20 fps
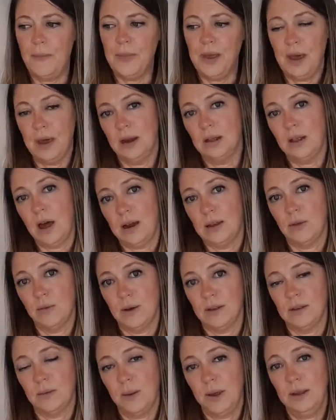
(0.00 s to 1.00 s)
in a lot of the
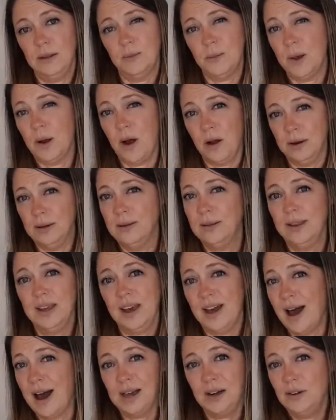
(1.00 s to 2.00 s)
recipes. But
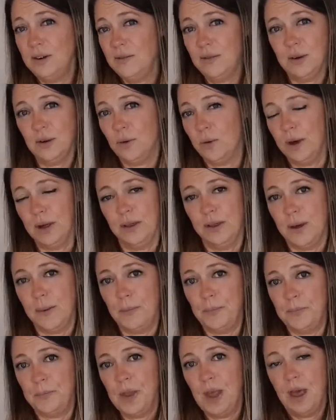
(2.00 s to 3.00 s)
honestly, I don't even oil them.